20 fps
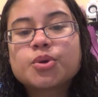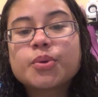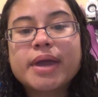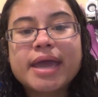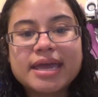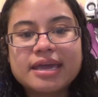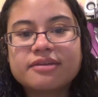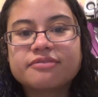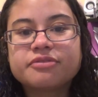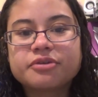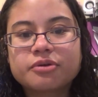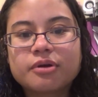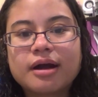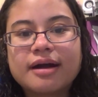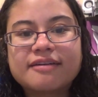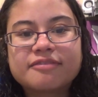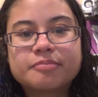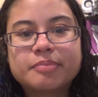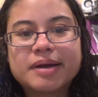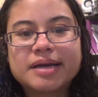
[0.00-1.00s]
okay if you're
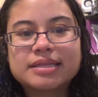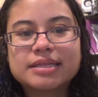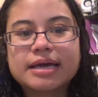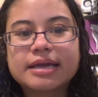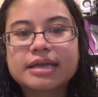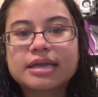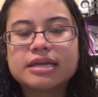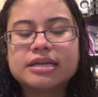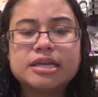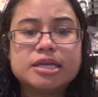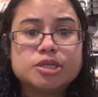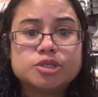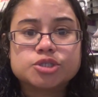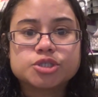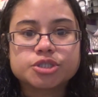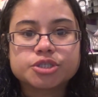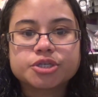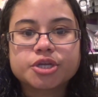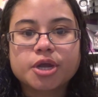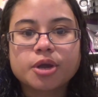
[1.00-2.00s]
off by like an
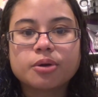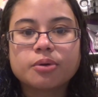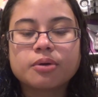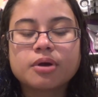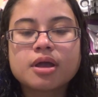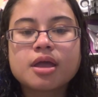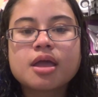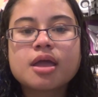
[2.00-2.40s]
inch or two.